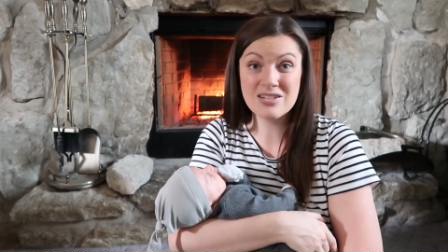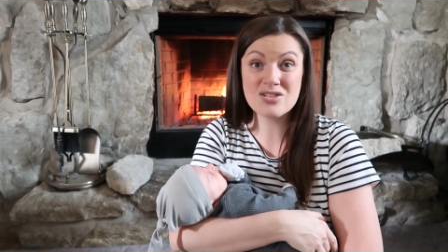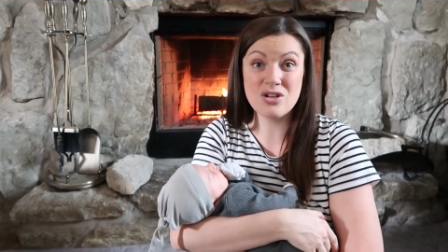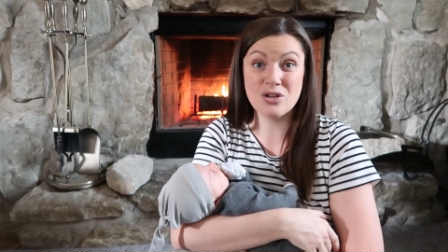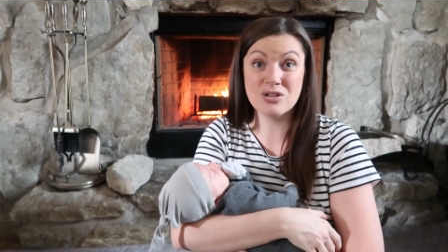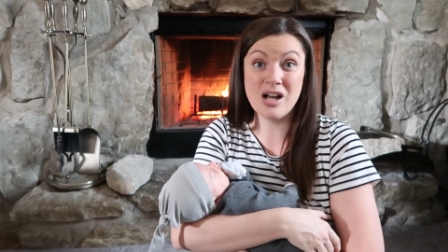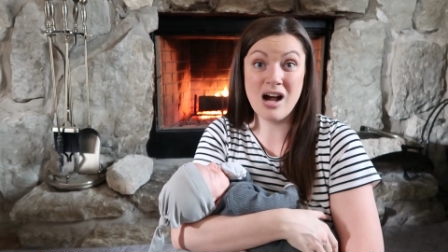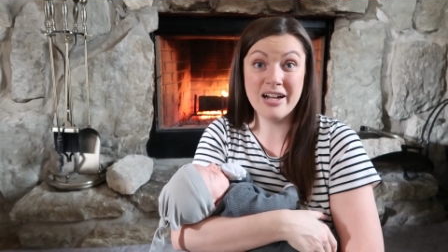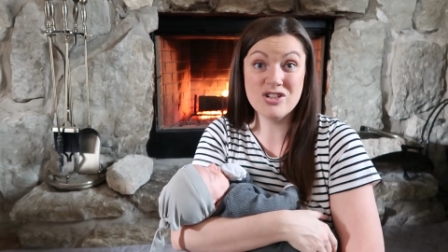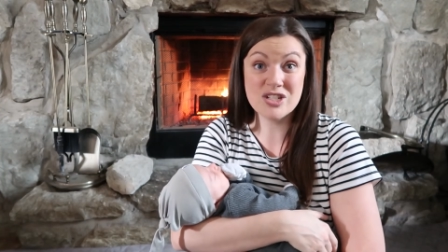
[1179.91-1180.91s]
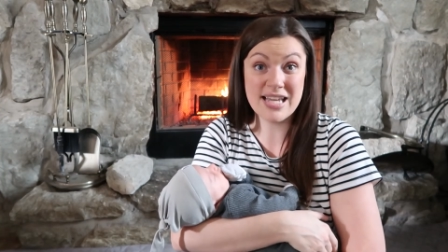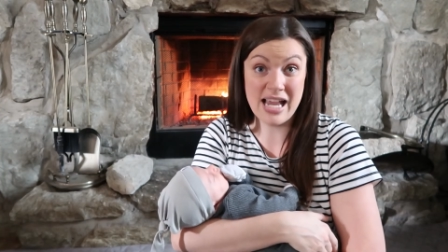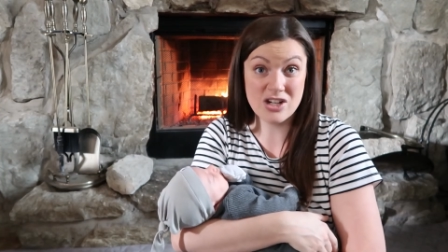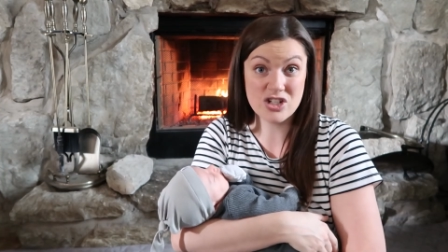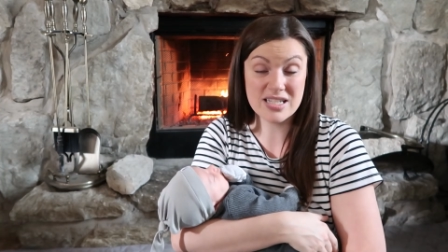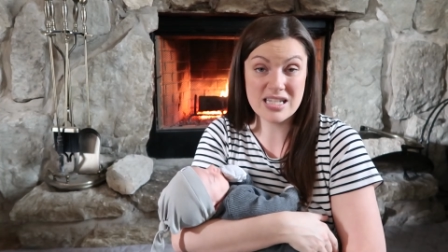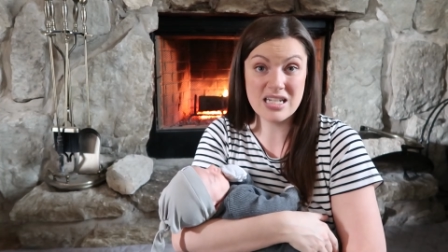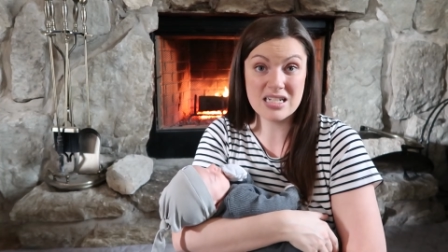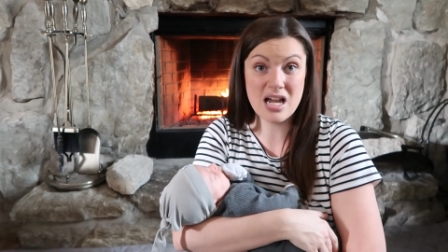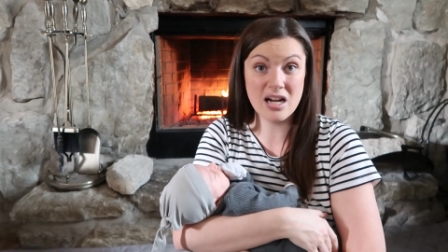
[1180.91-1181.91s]
So you're not just anxious
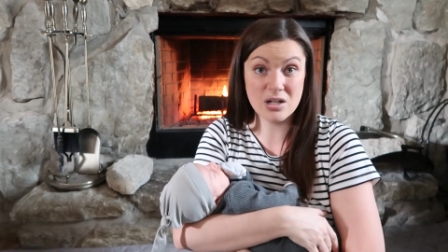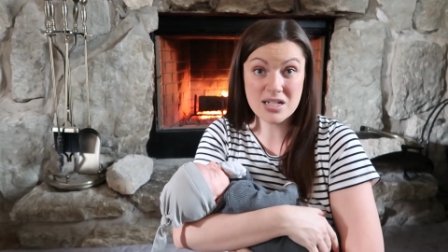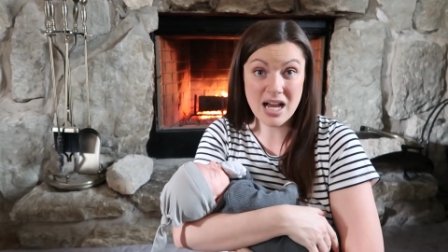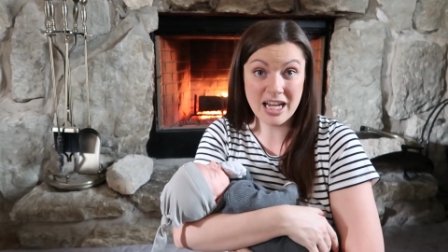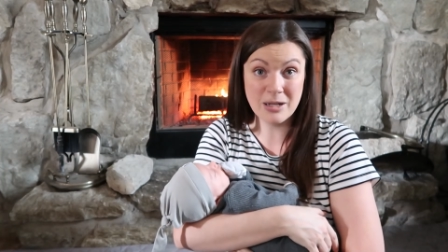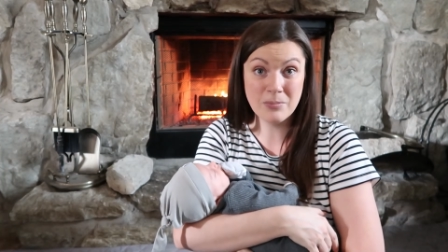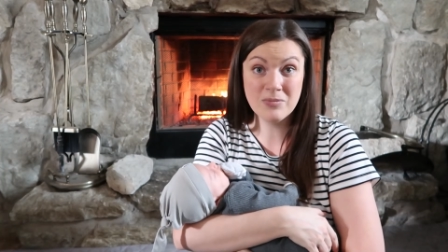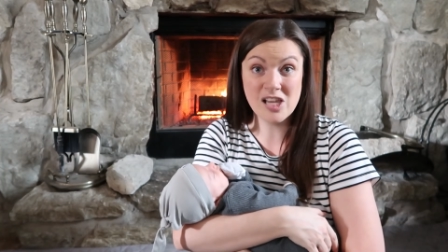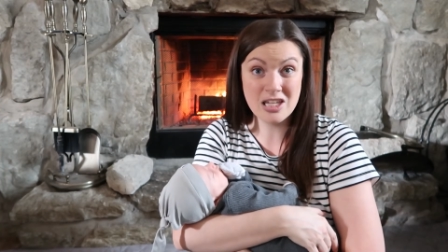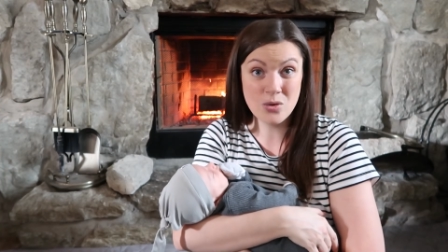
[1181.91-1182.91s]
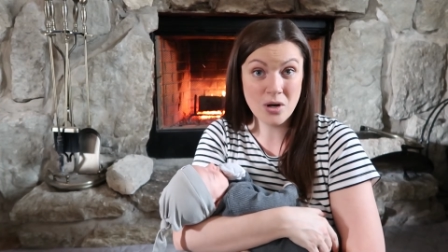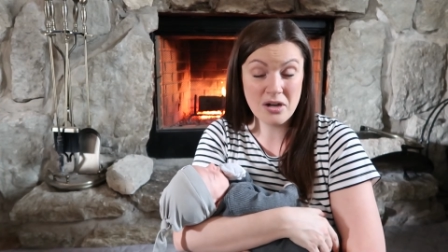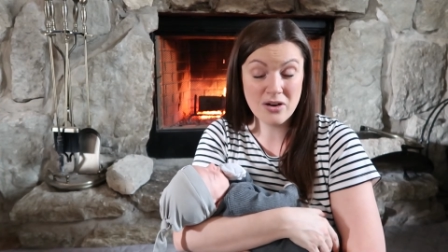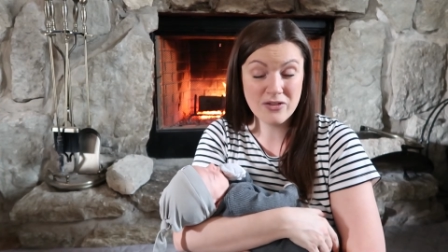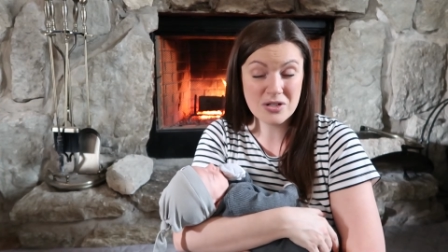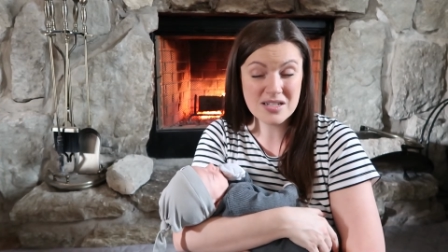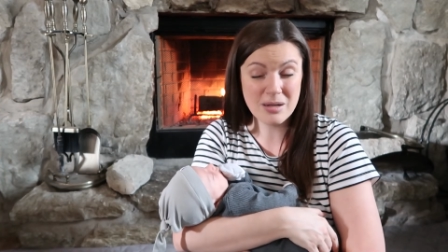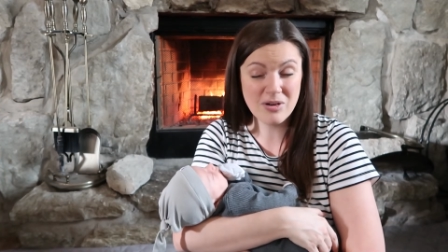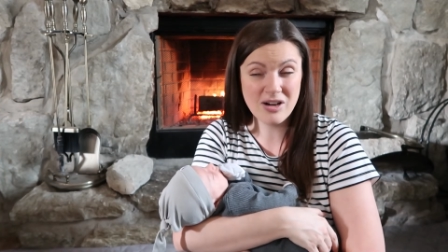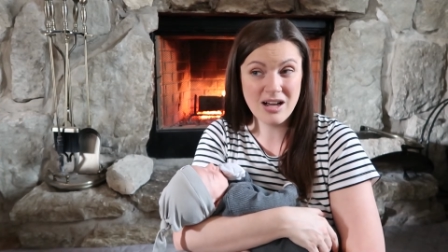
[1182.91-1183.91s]
the entire time like you are your first
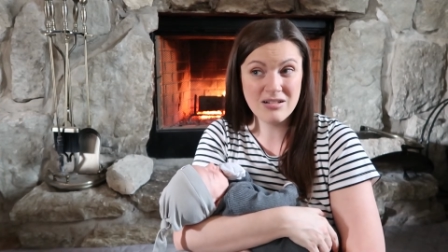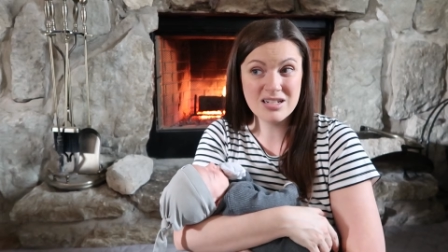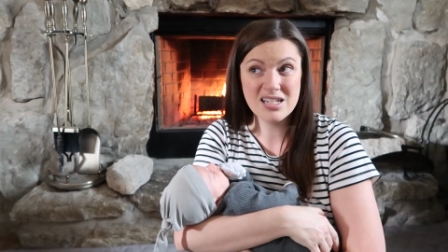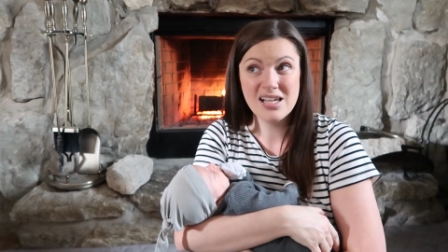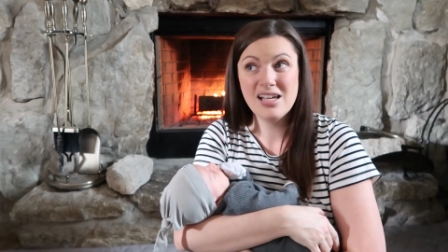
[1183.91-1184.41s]
time around.